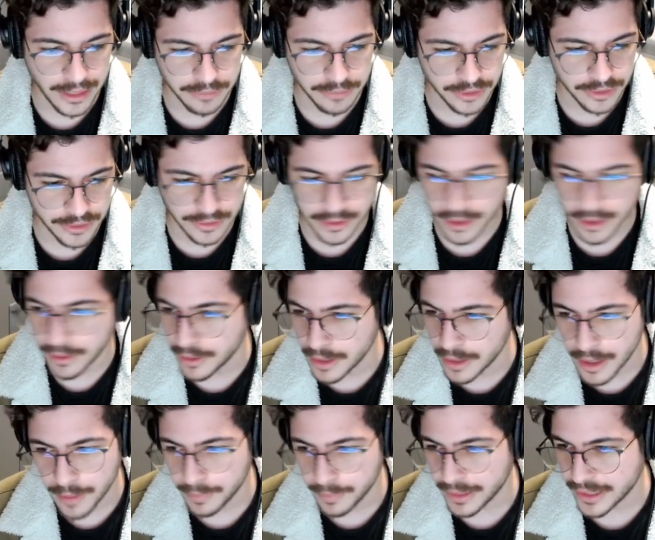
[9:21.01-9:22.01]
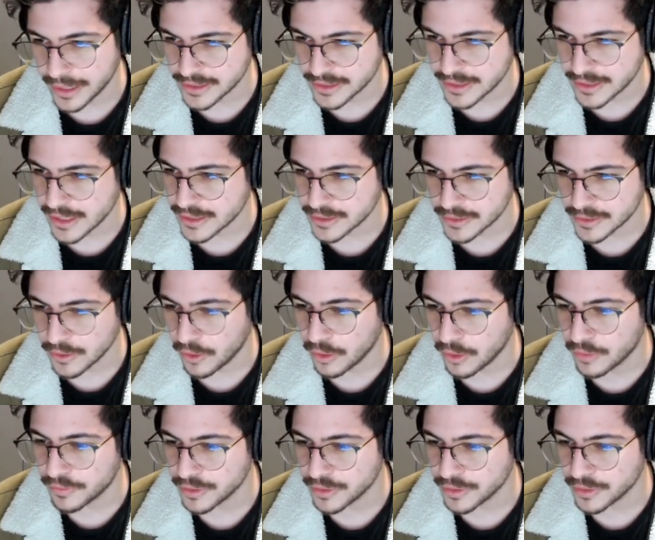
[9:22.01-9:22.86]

I'm just gonna place things all